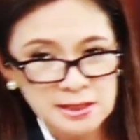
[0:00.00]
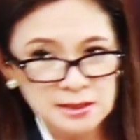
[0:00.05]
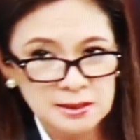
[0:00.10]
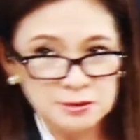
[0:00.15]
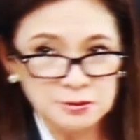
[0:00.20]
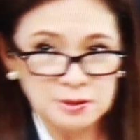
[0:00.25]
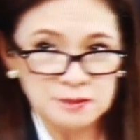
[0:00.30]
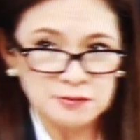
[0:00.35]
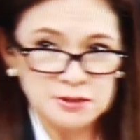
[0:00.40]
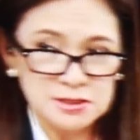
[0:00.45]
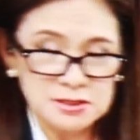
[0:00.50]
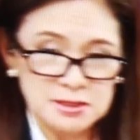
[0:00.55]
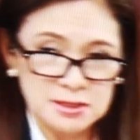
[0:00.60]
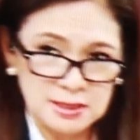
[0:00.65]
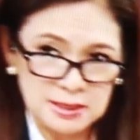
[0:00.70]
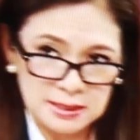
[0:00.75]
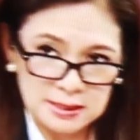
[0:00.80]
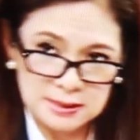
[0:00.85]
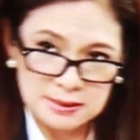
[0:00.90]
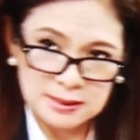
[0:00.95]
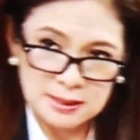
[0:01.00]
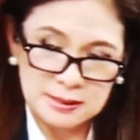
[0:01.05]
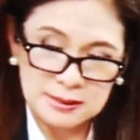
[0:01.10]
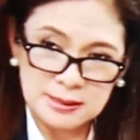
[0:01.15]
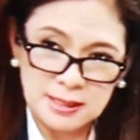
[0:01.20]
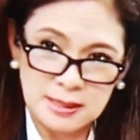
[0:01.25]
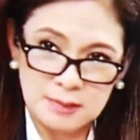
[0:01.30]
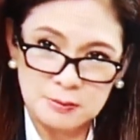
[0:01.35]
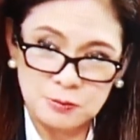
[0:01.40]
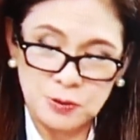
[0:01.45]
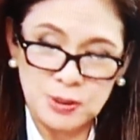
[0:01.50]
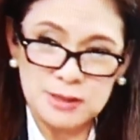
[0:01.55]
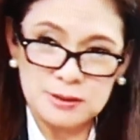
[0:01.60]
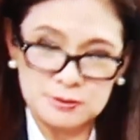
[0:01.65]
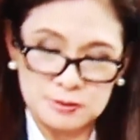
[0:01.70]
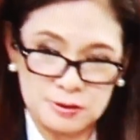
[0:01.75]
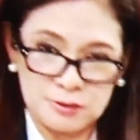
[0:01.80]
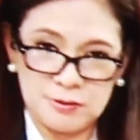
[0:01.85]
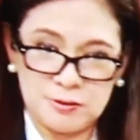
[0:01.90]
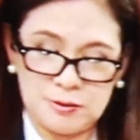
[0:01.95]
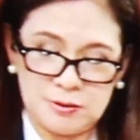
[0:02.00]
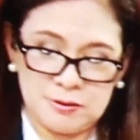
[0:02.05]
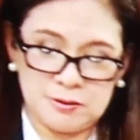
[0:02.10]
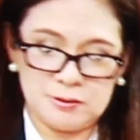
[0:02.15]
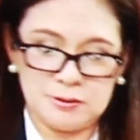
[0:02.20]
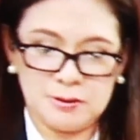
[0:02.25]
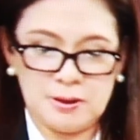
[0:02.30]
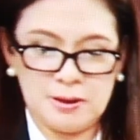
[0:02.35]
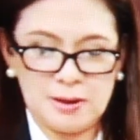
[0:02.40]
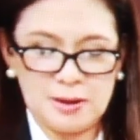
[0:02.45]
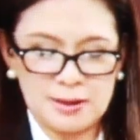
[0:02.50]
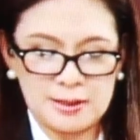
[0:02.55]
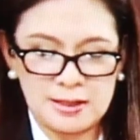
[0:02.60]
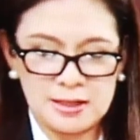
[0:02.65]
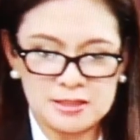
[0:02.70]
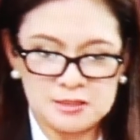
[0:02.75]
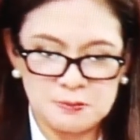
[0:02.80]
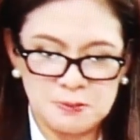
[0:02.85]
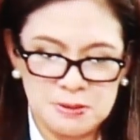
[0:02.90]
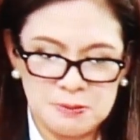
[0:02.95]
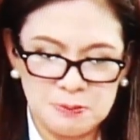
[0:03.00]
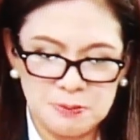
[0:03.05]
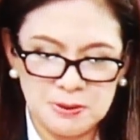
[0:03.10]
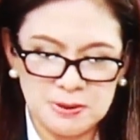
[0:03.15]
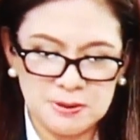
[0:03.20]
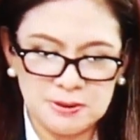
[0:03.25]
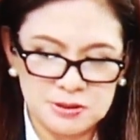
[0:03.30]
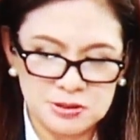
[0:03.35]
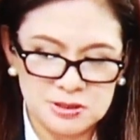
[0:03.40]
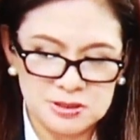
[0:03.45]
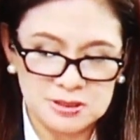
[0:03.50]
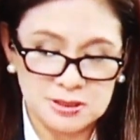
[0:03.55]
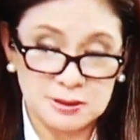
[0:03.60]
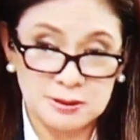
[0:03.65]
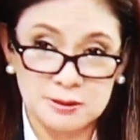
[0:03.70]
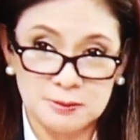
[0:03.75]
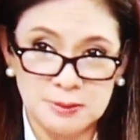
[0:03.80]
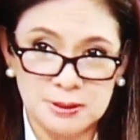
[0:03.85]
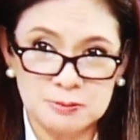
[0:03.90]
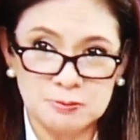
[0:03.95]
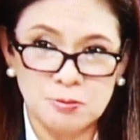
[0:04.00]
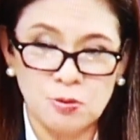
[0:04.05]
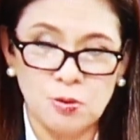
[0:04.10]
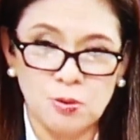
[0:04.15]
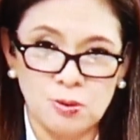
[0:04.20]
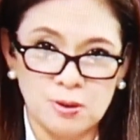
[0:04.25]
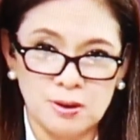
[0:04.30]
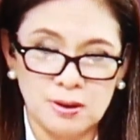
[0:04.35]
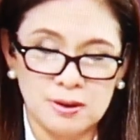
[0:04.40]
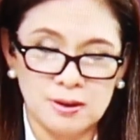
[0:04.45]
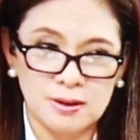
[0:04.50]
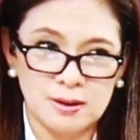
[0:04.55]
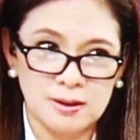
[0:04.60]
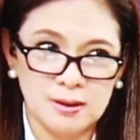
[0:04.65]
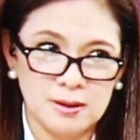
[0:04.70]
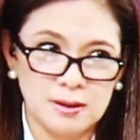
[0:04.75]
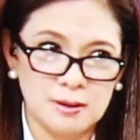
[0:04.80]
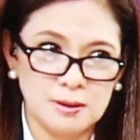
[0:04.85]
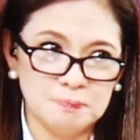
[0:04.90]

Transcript: Rizal, Nueva Ecija. And at that time, well, I guess people are just a little bit more